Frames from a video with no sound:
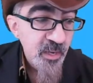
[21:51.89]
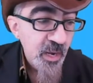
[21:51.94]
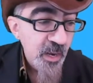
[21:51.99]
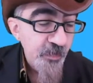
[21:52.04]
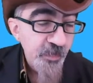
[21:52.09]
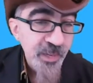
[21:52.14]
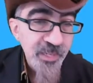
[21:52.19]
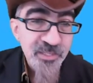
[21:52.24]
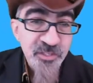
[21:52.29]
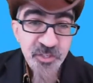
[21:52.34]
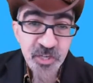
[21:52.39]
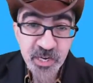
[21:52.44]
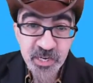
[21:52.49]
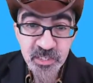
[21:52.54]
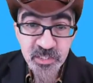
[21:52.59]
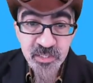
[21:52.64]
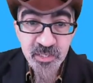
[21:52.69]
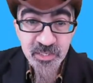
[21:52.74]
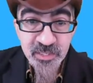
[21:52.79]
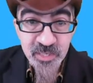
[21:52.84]
I might
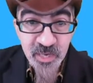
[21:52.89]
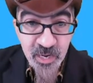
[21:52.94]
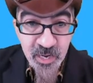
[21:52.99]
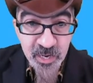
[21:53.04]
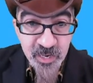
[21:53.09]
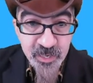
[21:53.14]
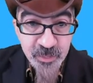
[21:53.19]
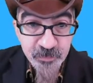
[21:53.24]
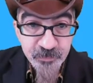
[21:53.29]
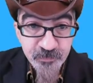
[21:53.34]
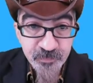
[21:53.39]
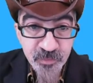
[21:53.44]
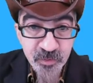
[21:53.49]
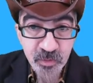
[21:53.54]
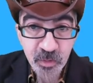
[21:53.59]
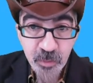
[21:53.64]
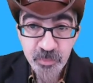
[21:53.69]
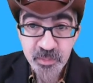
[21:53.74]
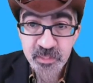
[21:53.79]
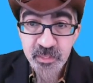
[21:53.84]
change the time,
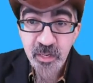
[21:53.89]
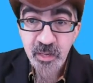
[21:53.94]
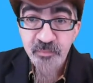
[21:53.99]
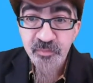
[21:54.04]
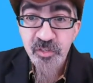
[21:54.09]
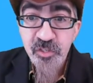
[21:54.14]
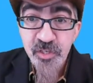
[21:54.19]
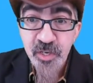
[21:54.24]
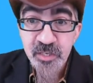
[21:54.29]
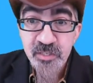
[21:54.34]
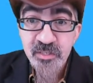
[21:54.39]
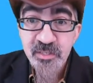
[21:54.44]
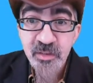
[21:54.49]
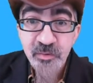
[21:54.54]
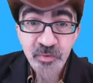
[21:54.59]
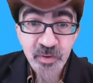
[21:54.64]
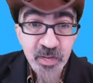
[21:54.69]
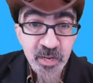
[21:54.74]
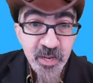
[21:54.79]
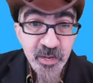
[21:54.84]
so that means I'll have to change
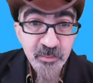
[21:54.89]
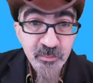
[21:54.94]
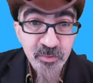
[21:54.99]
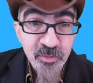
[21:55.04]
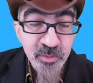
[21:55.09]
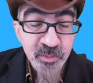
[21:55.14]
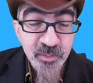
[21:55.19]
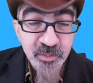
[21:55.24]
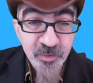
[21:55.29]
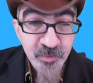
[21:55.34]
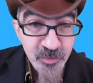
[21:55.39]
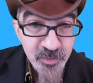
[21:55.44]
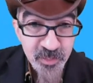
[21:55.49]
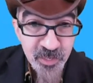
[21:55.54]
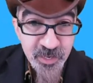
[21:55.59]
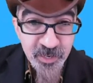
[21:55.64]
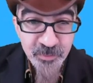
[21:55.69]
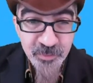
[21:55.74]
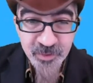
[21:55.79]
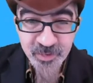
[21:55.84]
7 a.m. to another
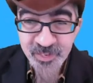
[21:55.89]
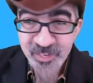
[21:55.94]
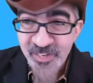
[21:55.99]
time.